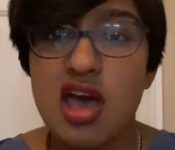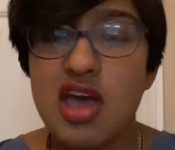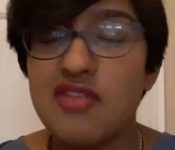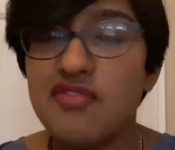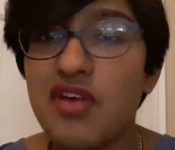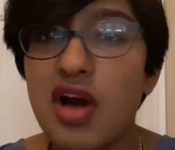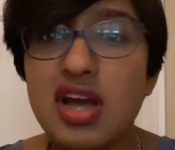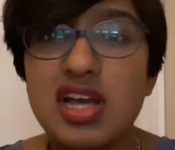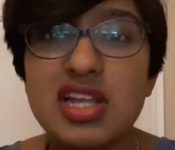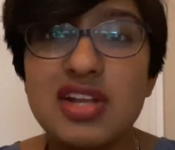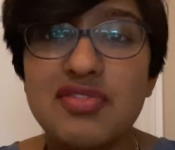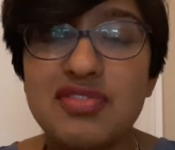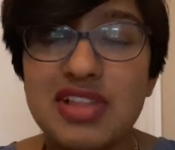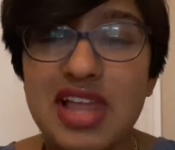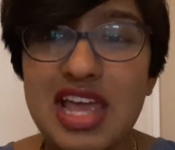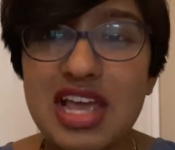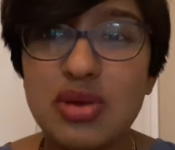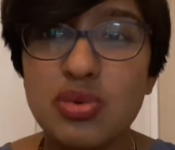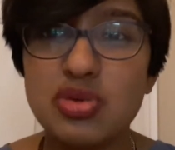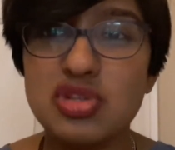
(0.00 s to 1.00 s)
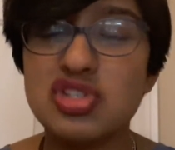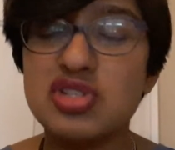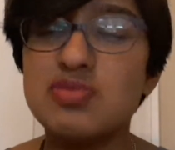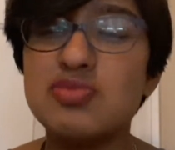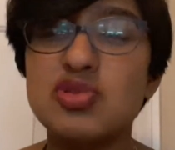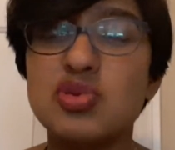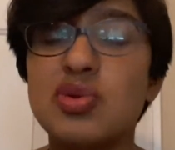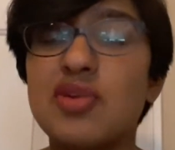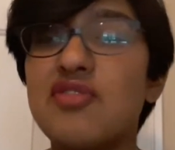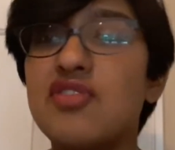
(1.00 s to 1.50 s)
evocative language,
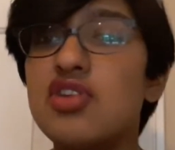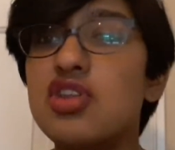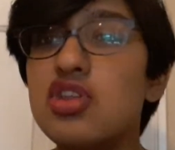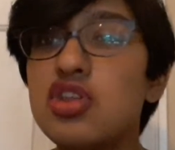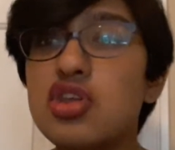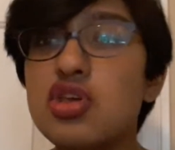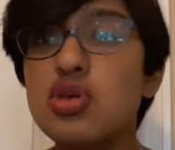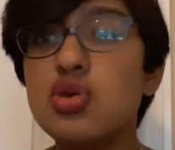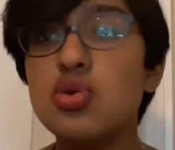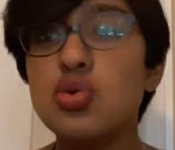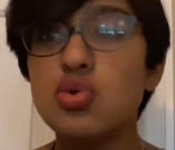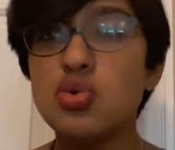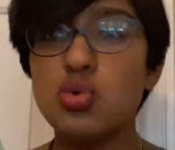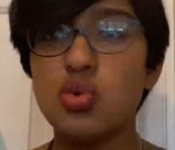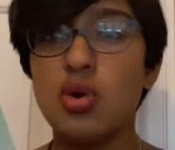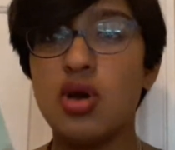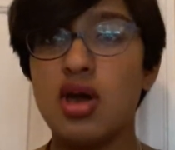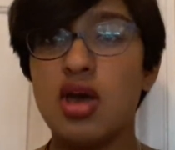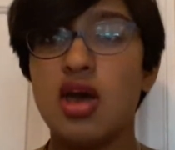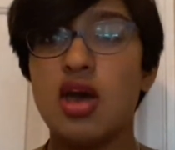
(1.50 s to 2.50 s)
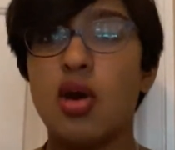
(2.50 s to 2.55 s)
some sort of new